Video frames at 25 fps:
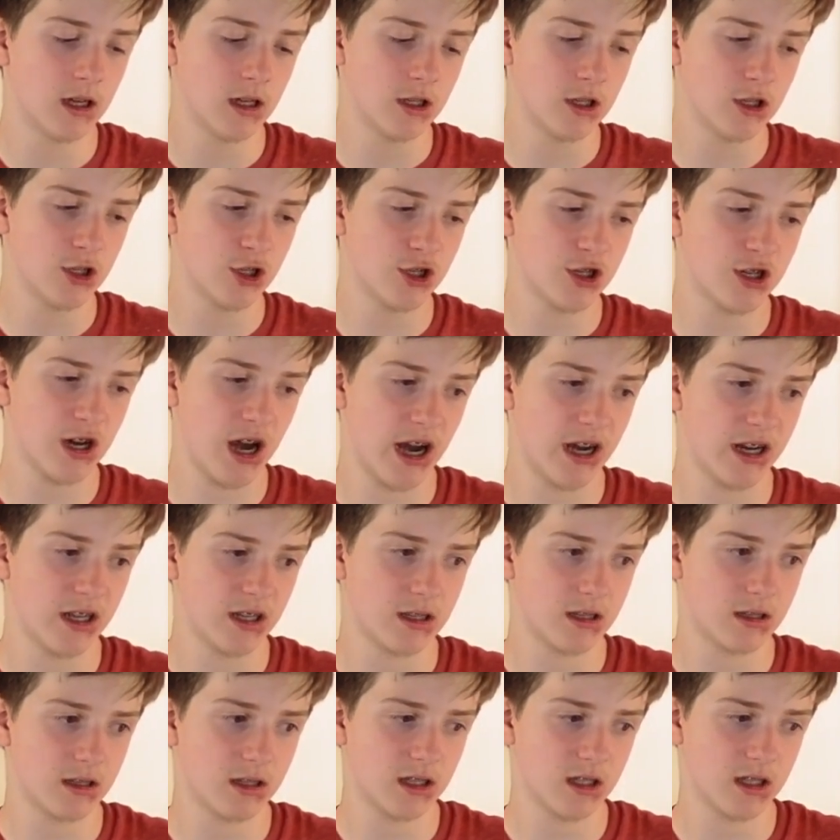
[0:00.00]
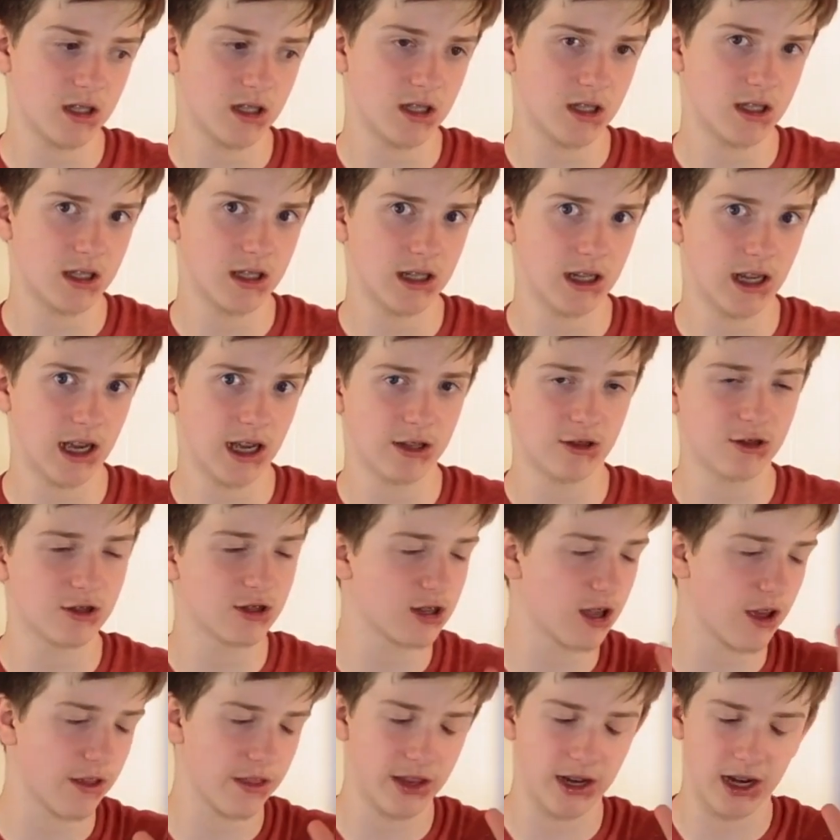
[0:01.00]
try to see. I just
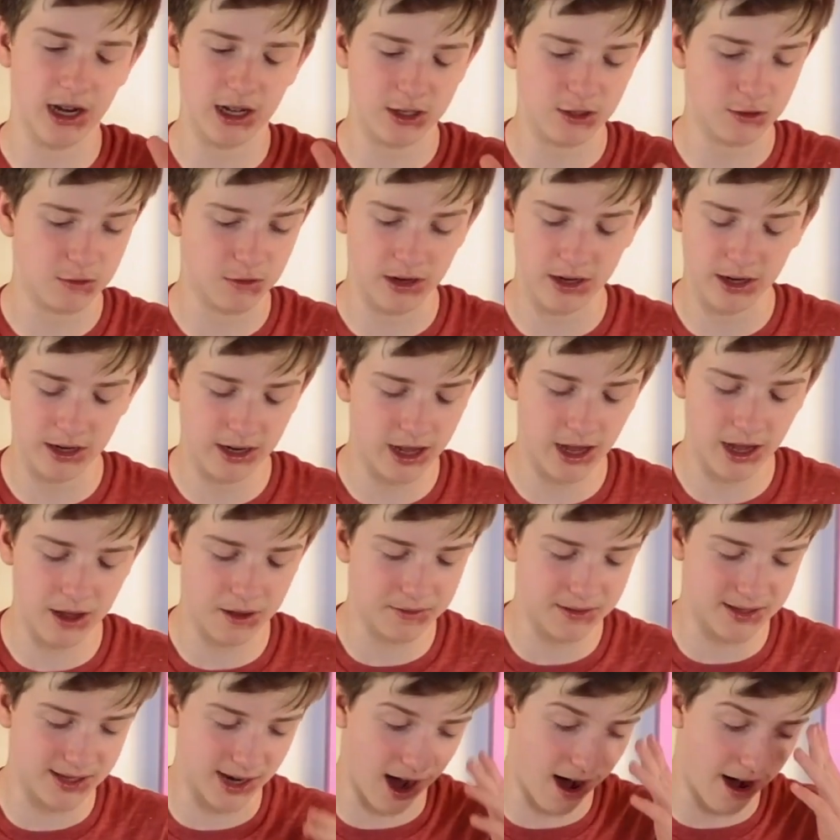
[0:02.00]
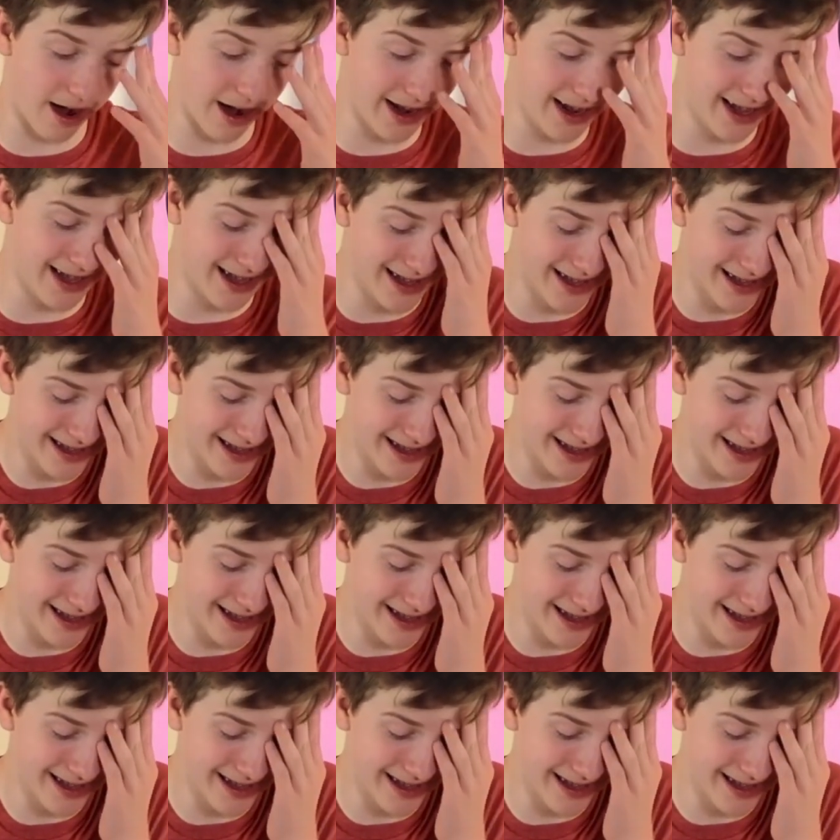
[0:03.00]
saw the next one. I'm sorry.